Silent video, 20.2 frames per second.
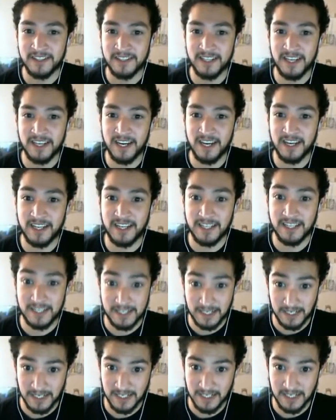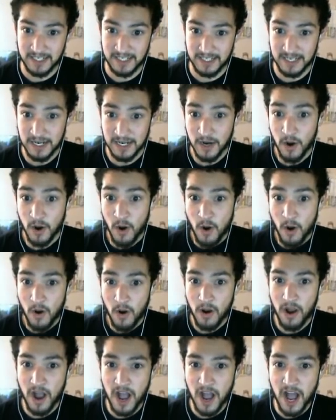eat. Oh!
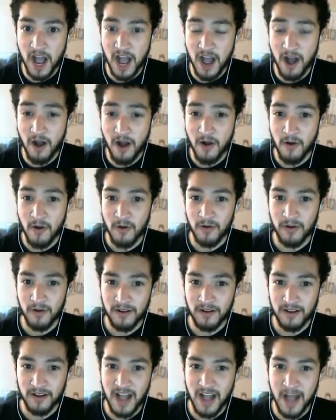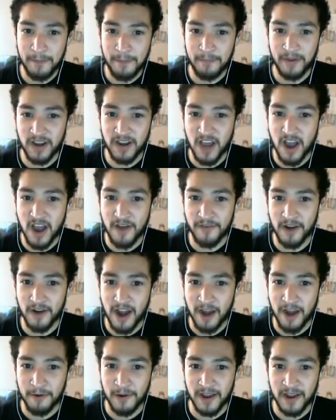oh! up and over,
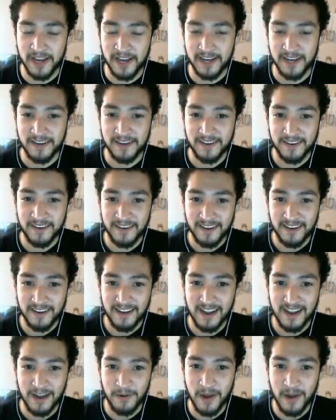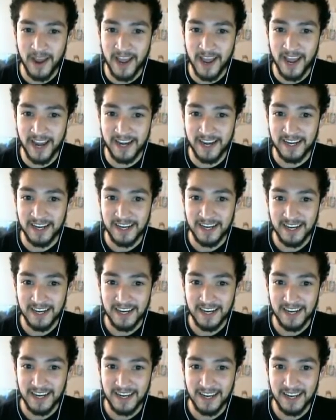I win! I win!
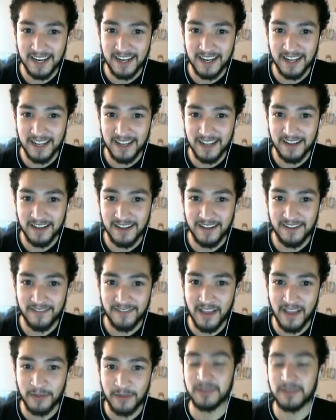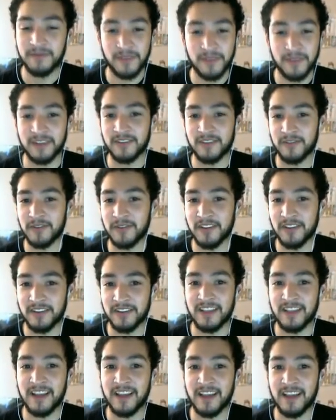That was a victory. Look
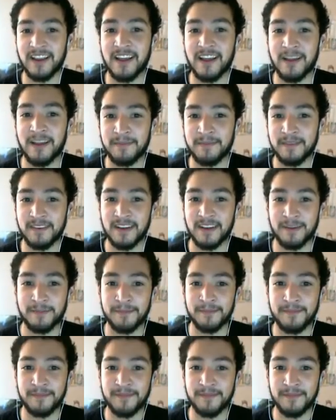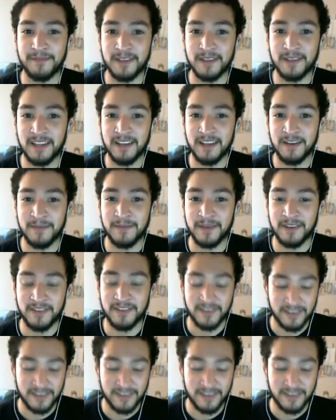at that. I'm, I'm, what the hell am I doing?